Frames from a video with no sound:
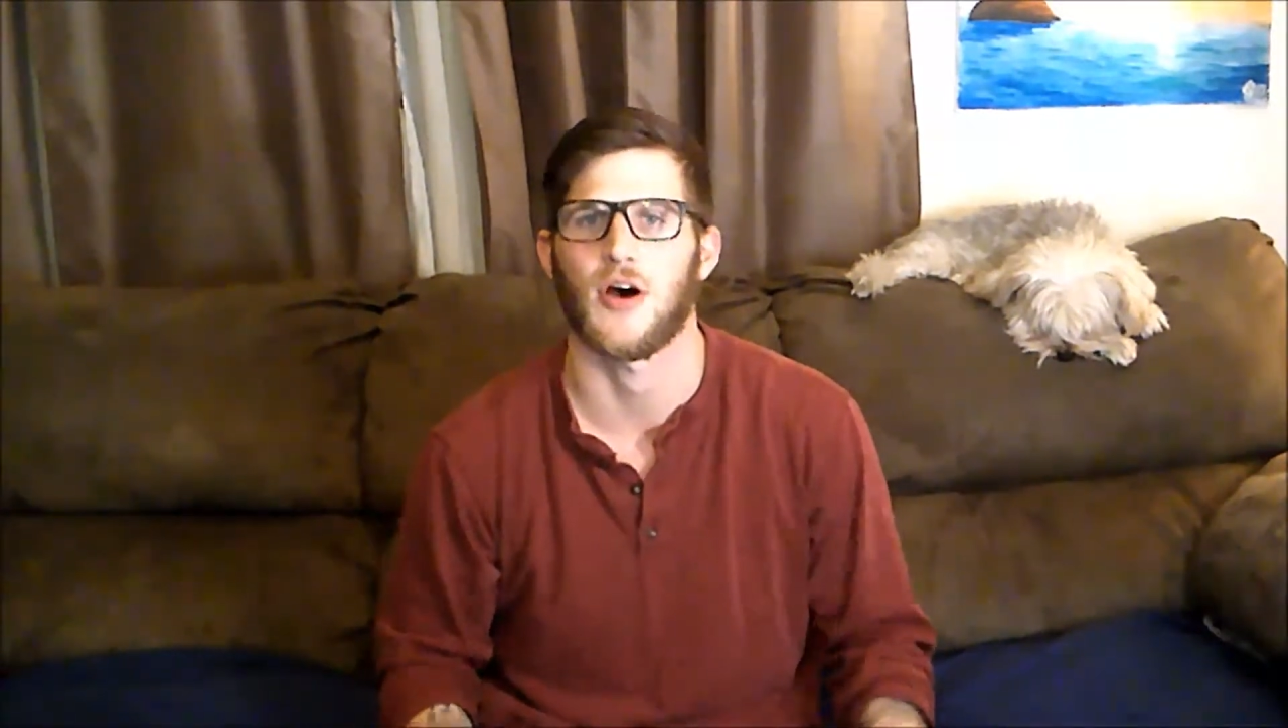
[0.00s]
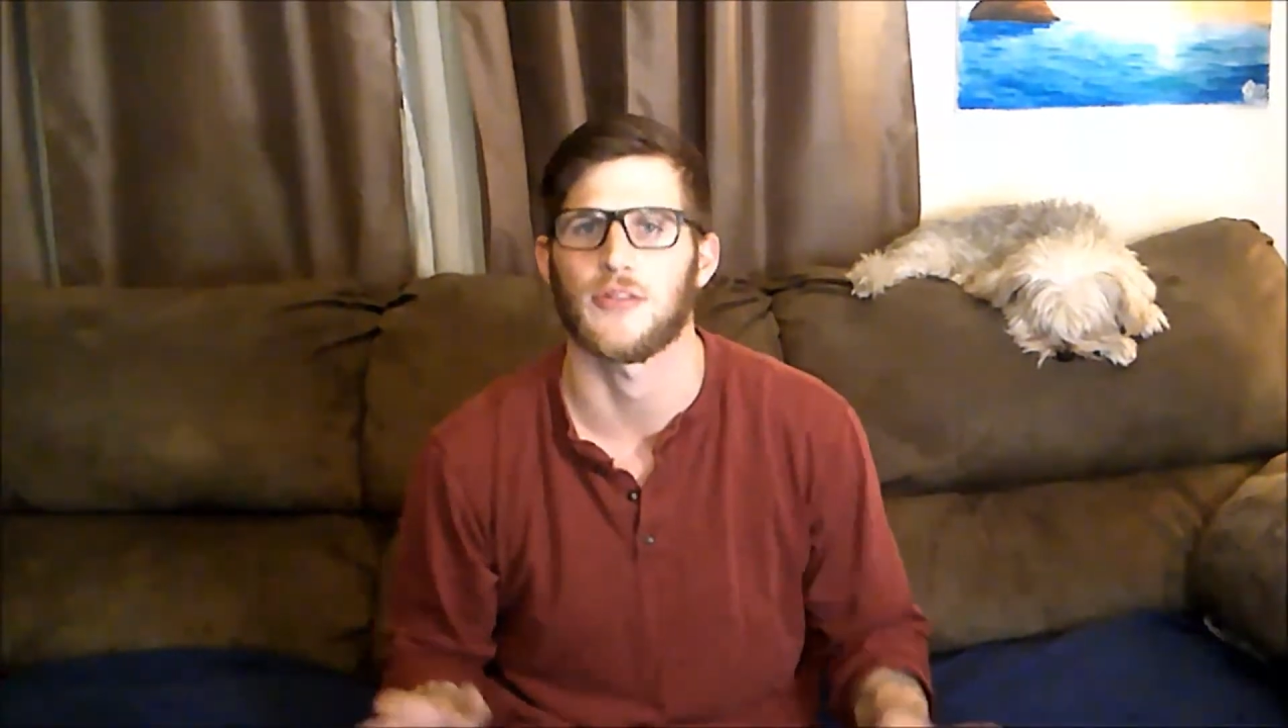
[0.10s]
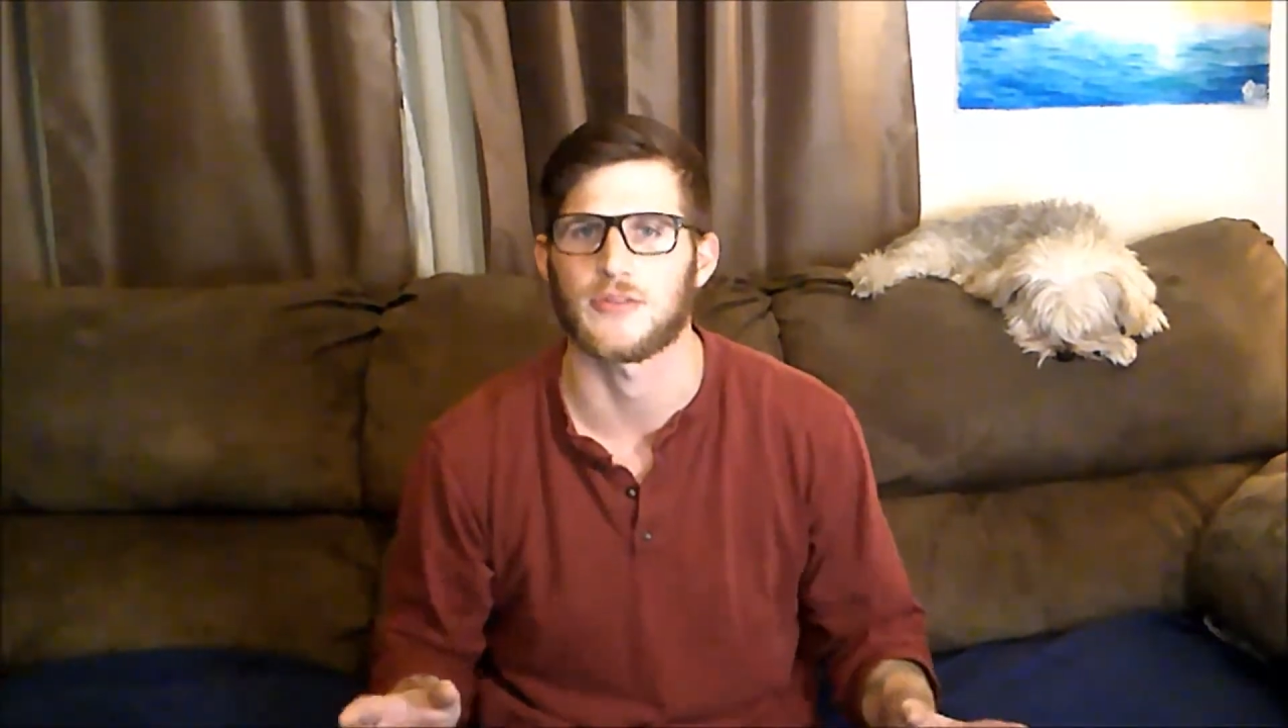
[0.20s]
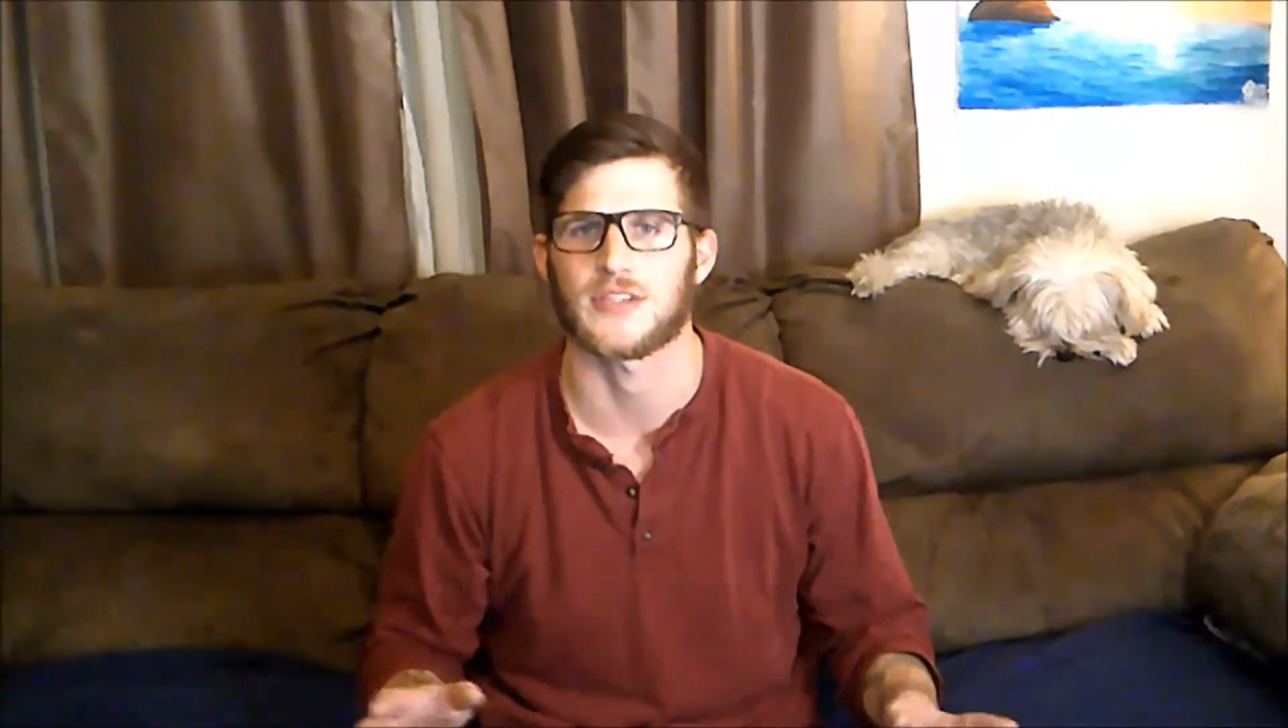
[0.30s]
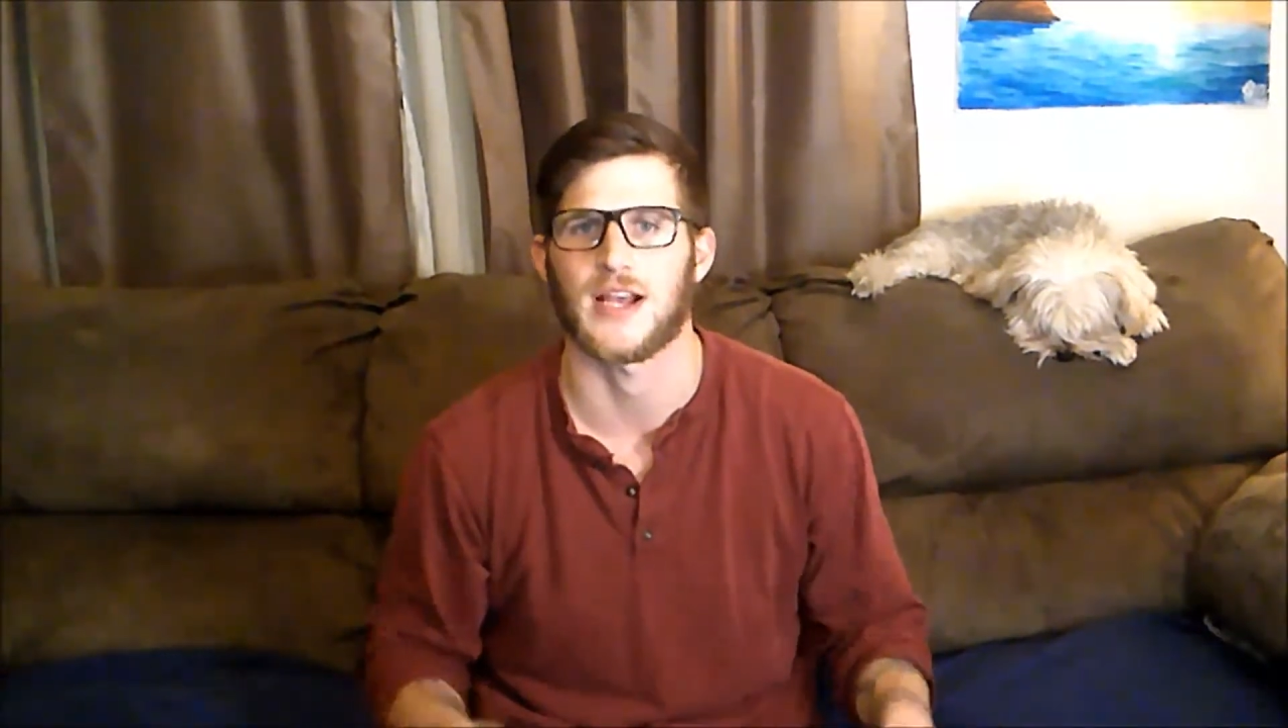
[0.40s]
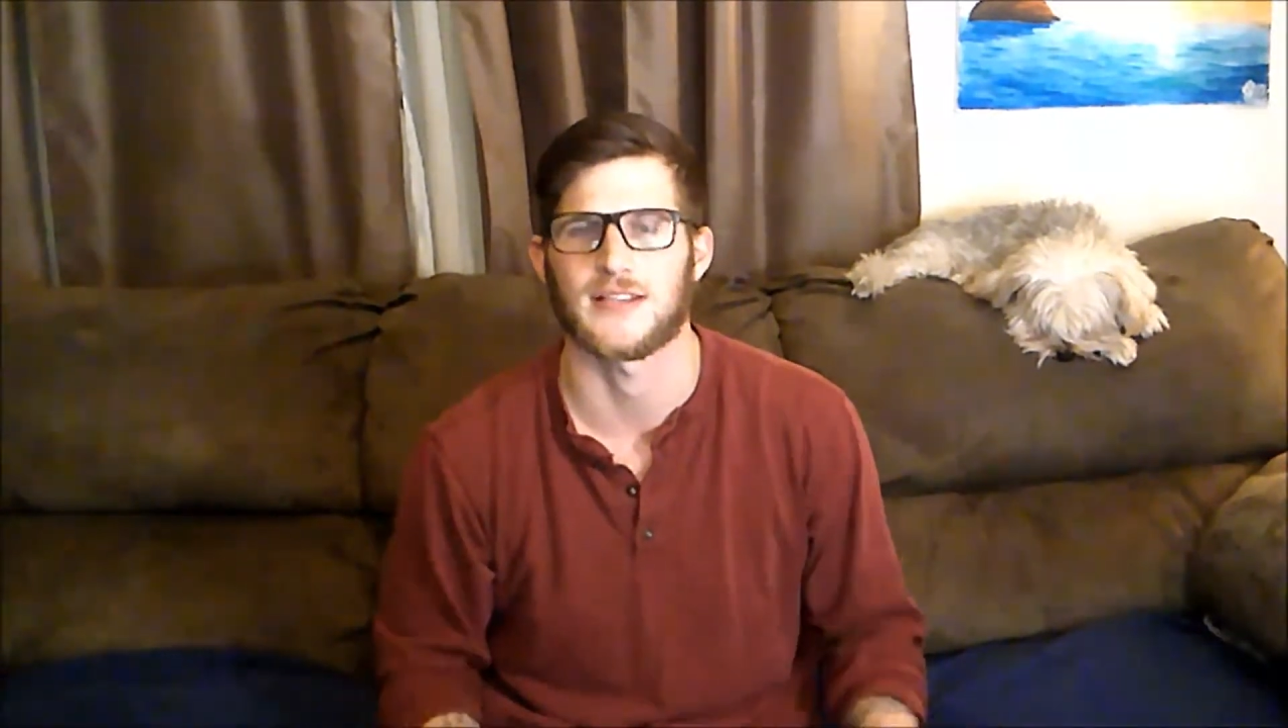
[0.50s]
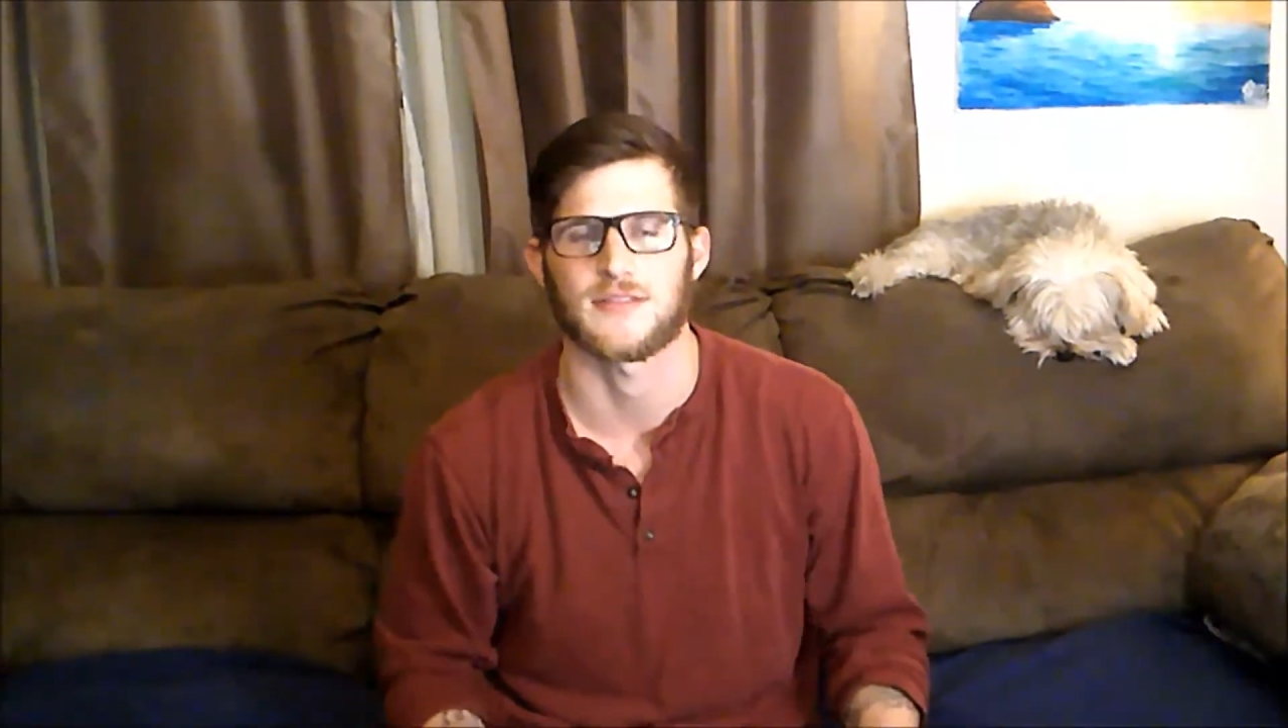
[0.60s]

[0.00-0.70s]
all those kinds